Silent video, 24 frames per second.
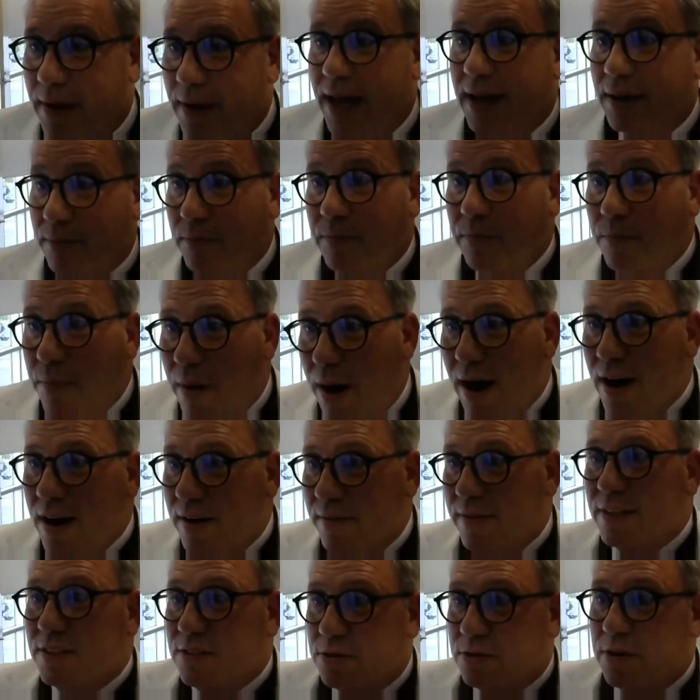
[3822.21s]
And part
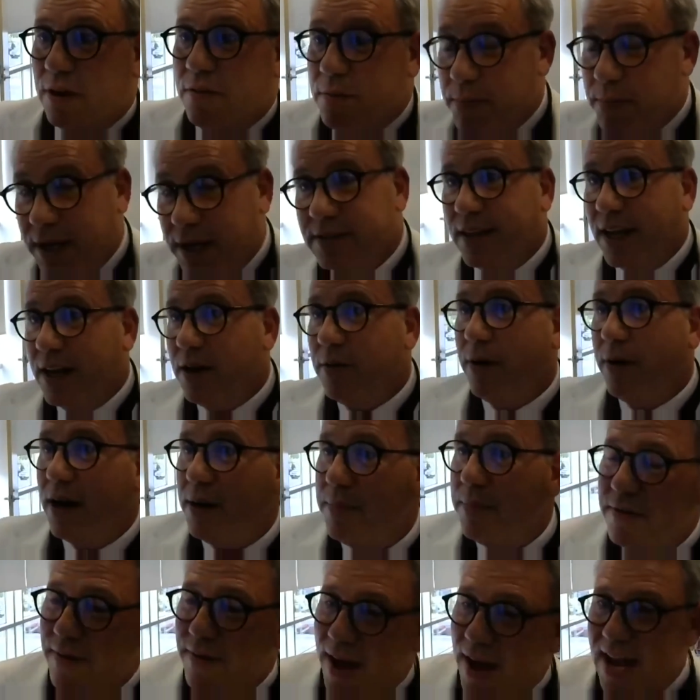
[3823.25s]
of it's driven because they don't want
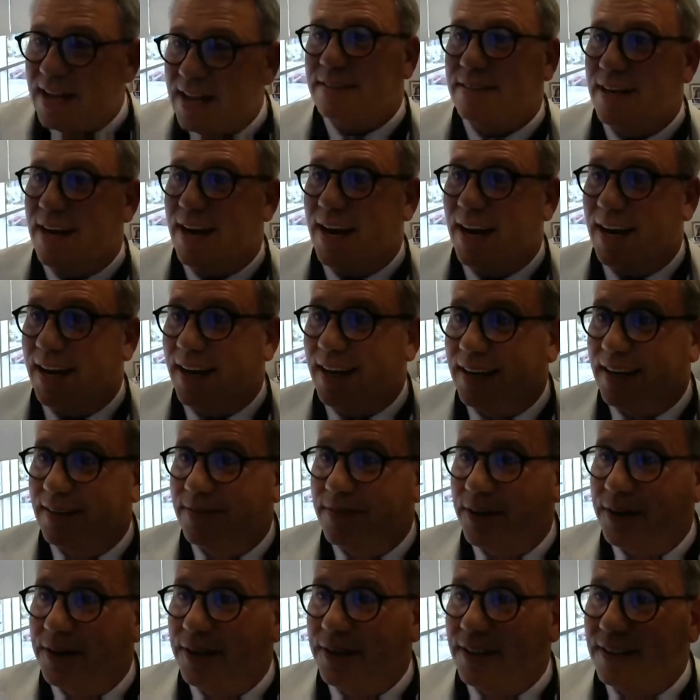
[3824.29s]
to be vaccinated,
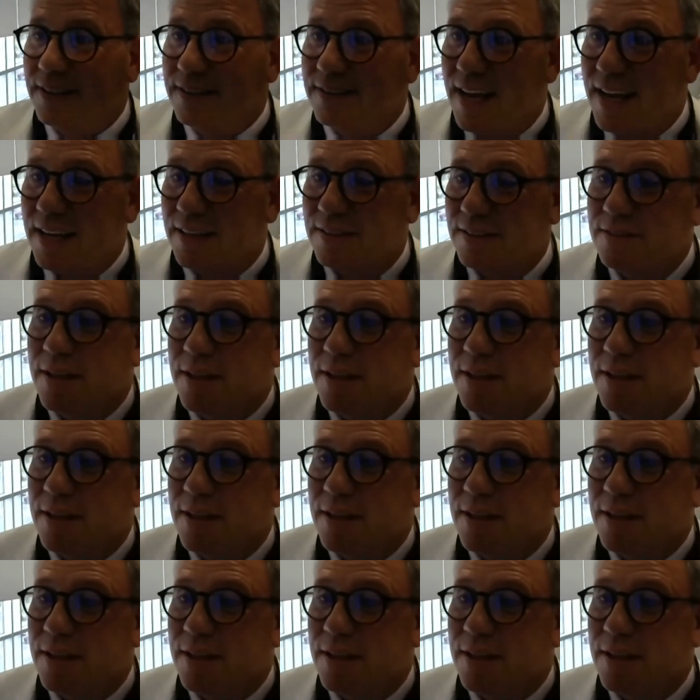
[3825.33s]
for goodness sake.